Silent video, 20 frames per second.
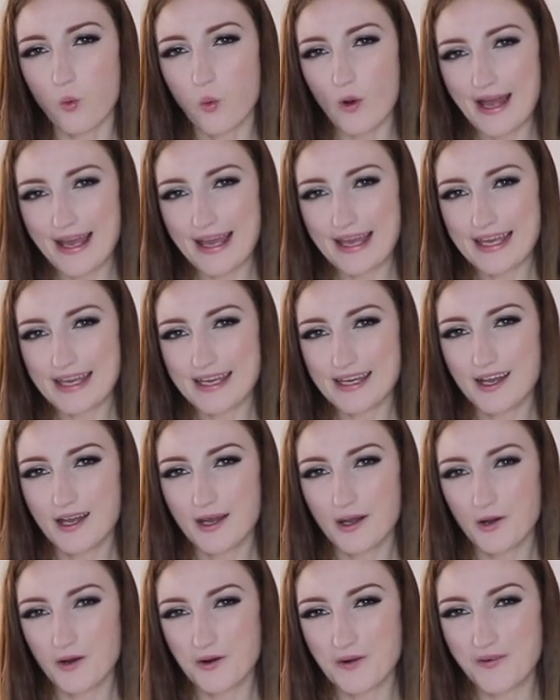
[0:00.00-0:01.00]
way,
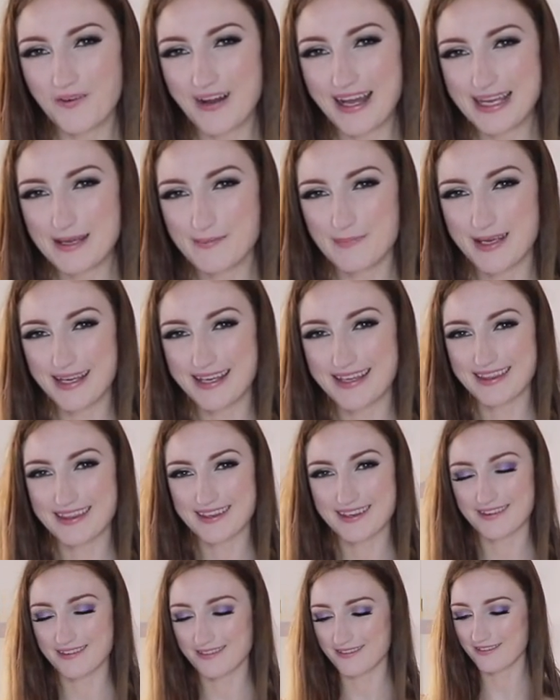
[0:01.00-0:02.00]
way bigger
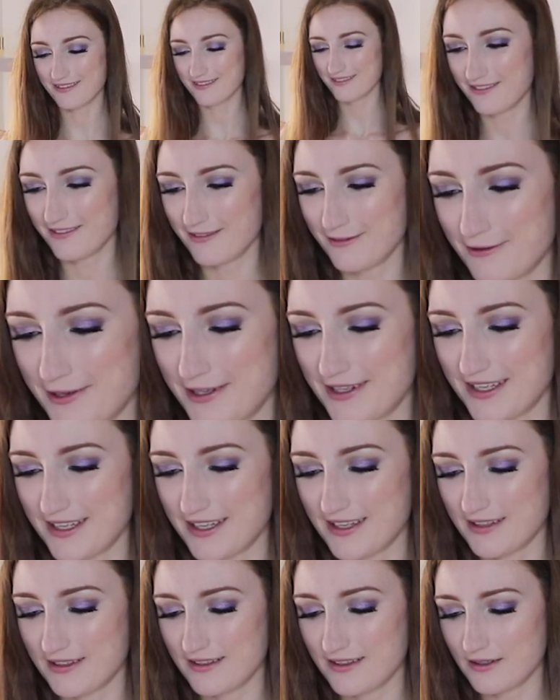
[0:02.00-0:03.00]
than what
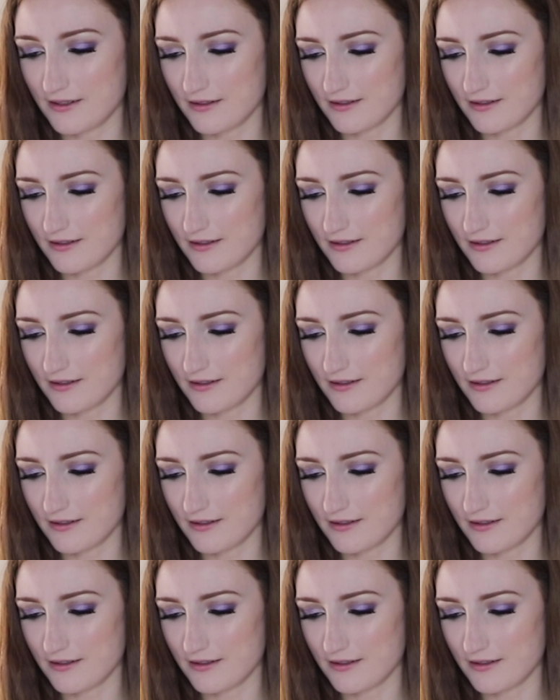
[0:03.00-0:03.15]
it...